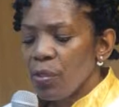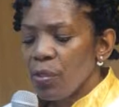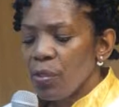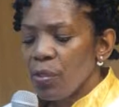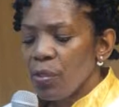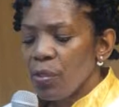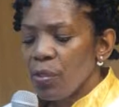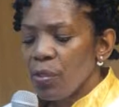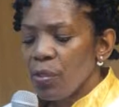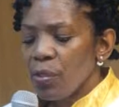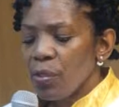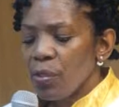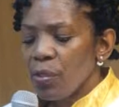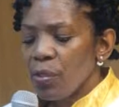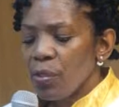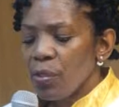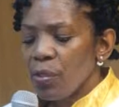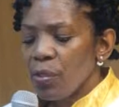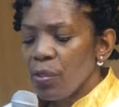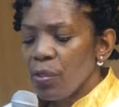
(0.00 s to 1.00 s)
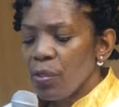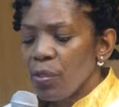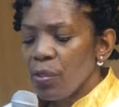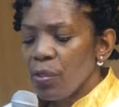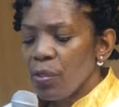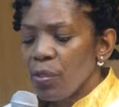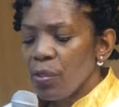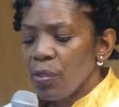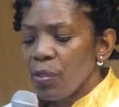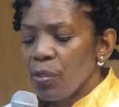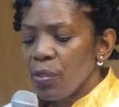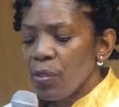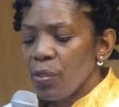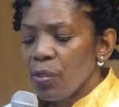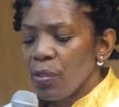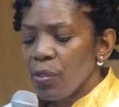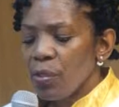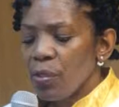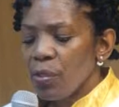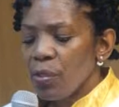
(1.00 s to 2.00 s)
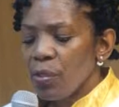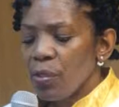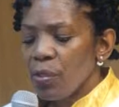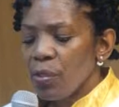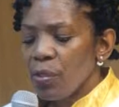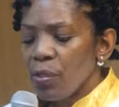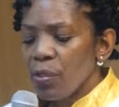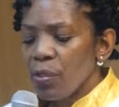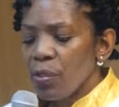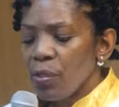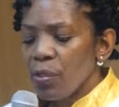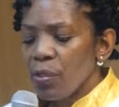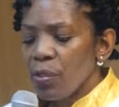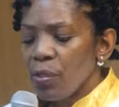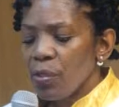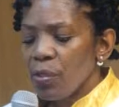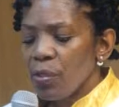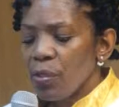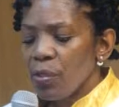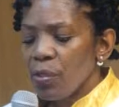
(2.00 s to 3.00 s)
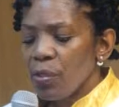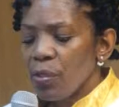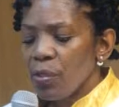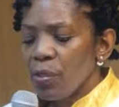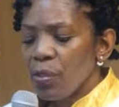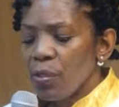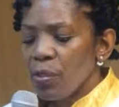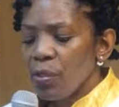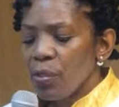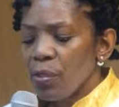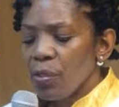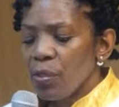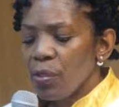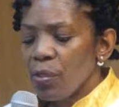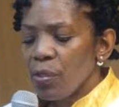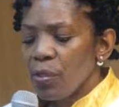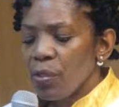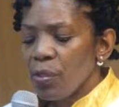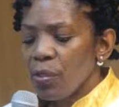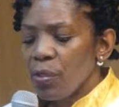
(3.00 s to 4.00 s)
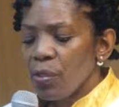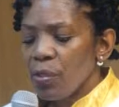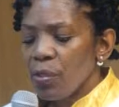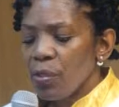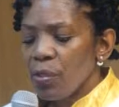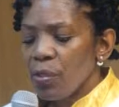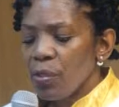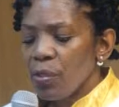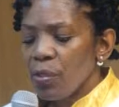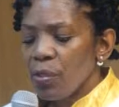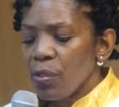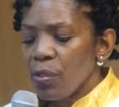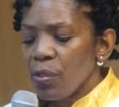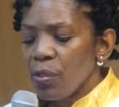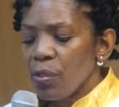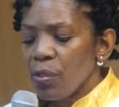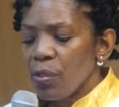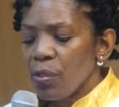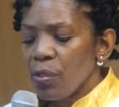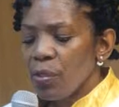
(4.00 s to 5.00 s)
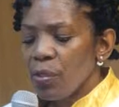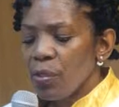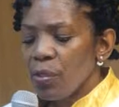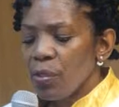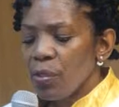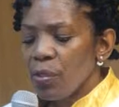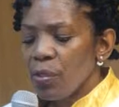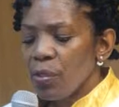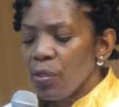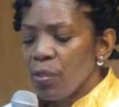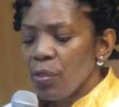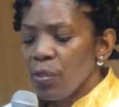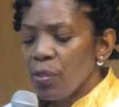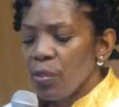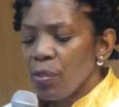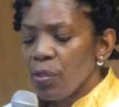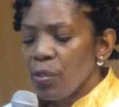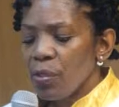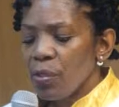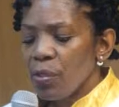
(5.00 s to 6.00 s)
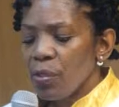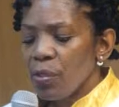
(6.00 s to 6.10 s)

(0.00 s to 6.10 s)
(no lip movement)